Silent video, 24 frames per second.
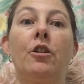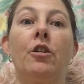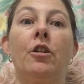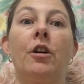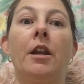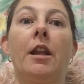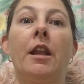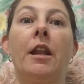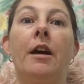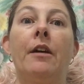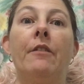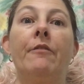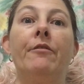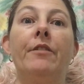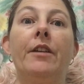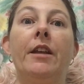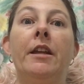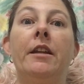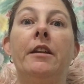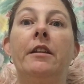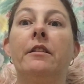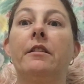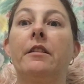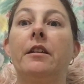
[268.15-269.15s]
I love
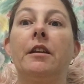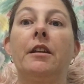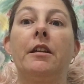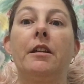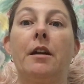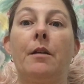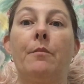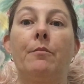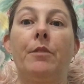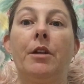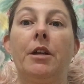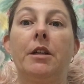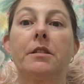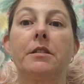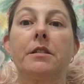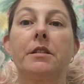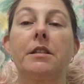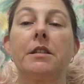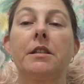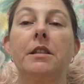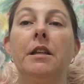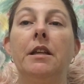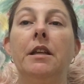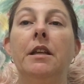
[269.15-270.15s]
anything gum
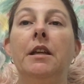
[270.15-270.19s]
nuts.